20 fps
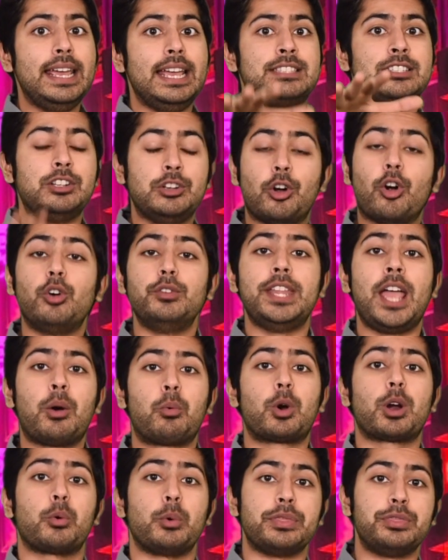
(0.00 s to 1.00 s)
It's a neural
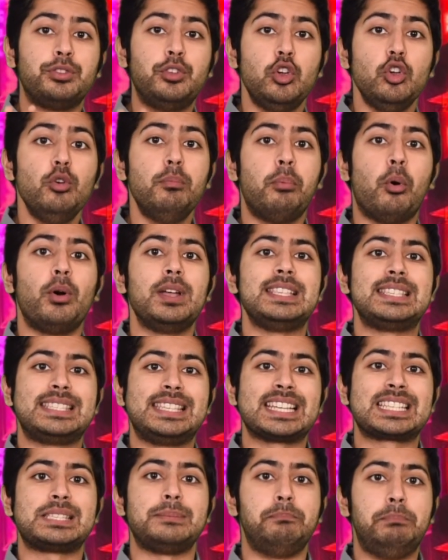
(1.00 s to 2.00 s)
network with two point
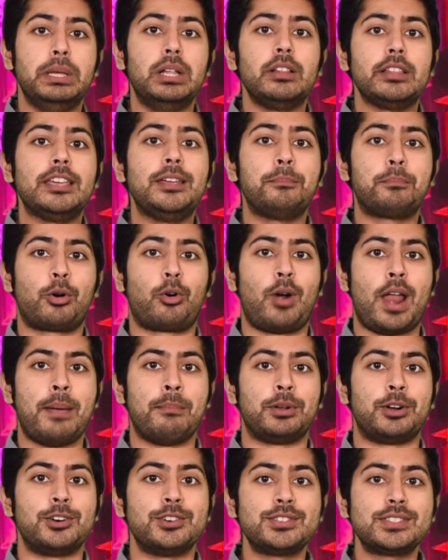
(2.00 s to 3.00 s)
six billion
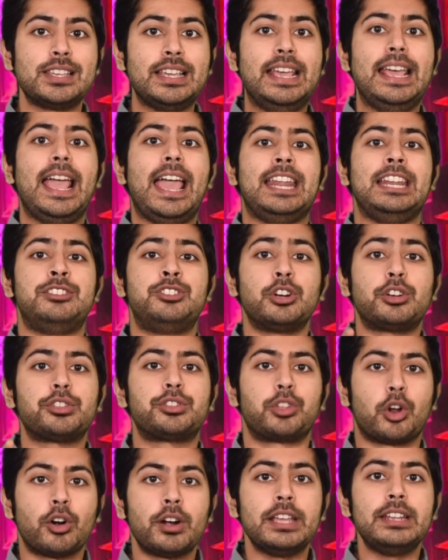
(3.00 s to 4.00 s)
parameters, and it
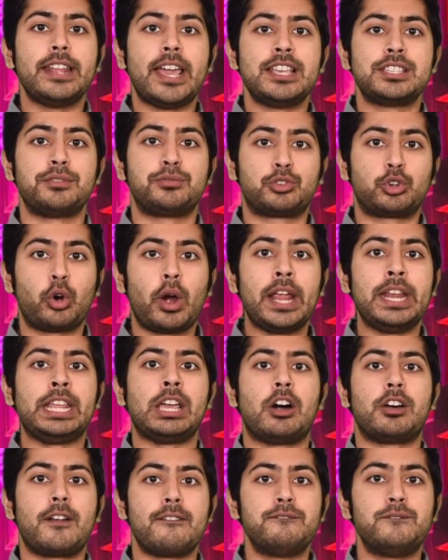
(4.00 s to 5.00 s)
took thirty days of
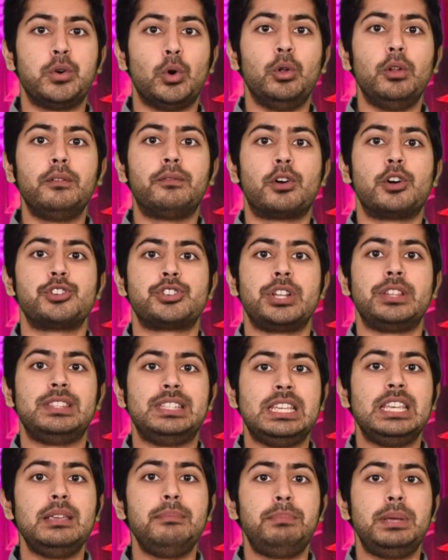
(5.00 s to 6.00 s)
training on a full version
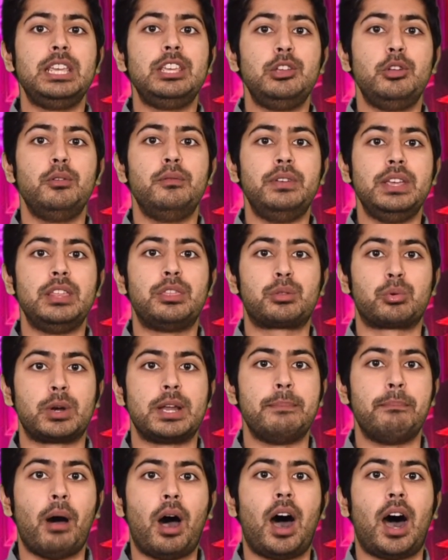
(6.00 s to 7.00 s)
T P U v
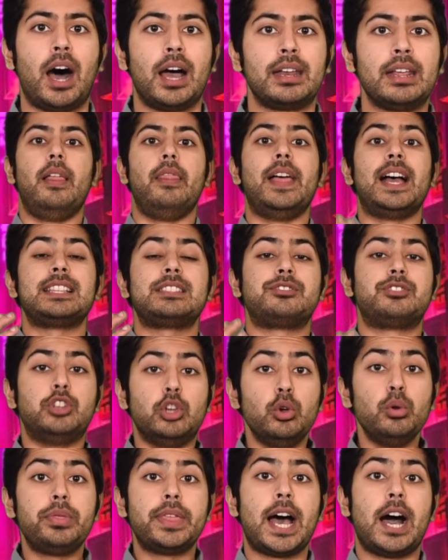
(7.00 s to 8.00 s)
three pod. That's
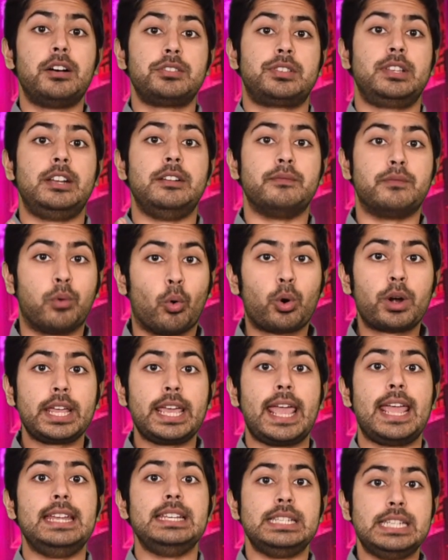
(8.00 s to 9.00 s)
two thousand
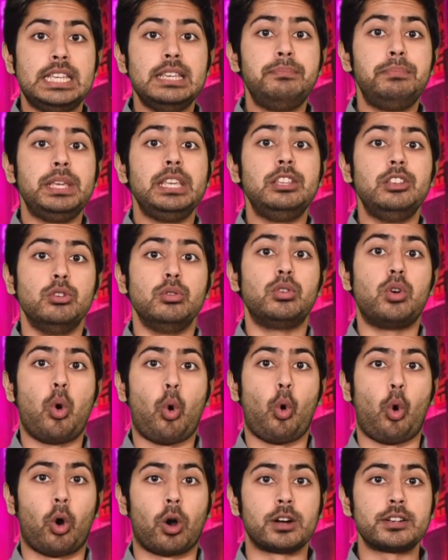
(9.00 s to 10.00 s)
forty-eight T P U
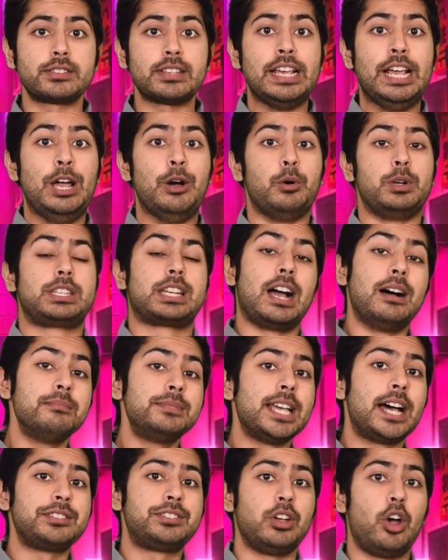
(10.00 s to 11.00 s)
cores, which
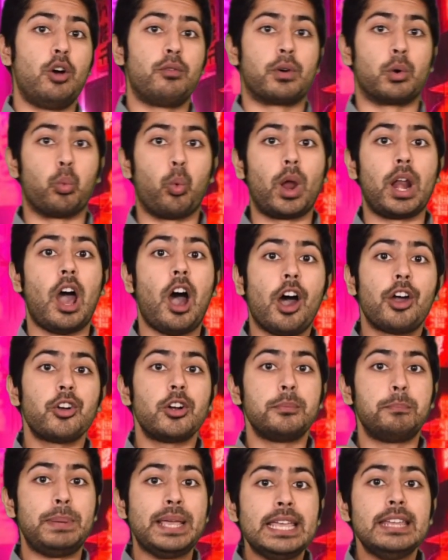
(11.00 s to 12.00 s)
comes out to over one
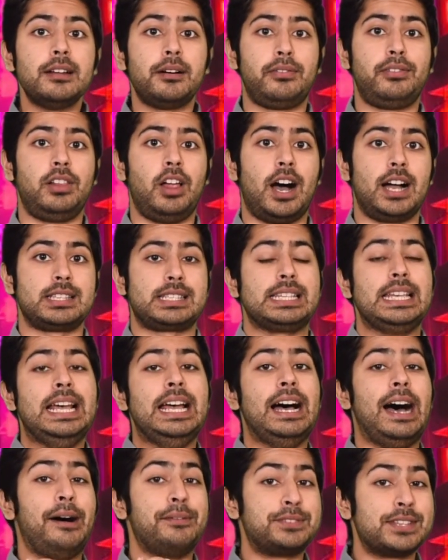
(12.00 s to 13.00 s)
hundred petaflops
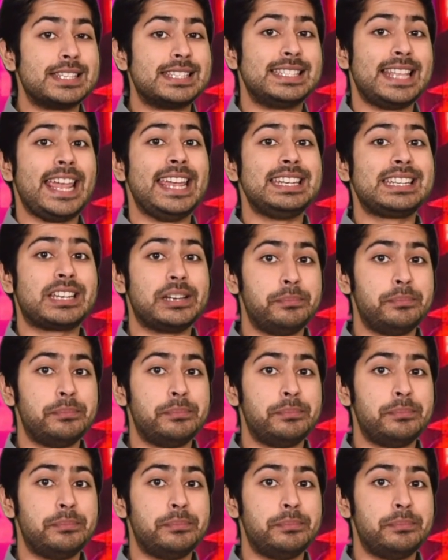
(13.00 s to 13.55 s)
of sustained